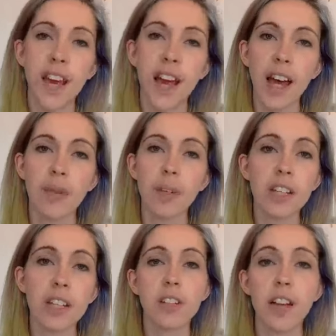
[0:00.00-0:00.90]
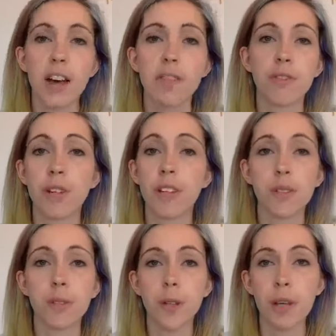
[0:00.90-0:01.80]
And we need to look out for his
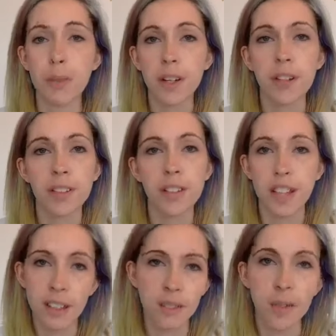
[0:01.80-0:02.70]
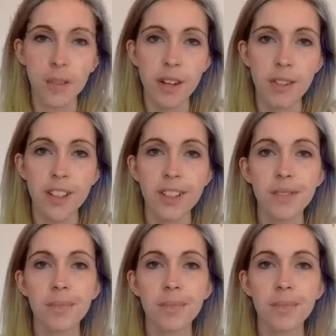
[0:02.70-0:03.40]
glory because it is all around us.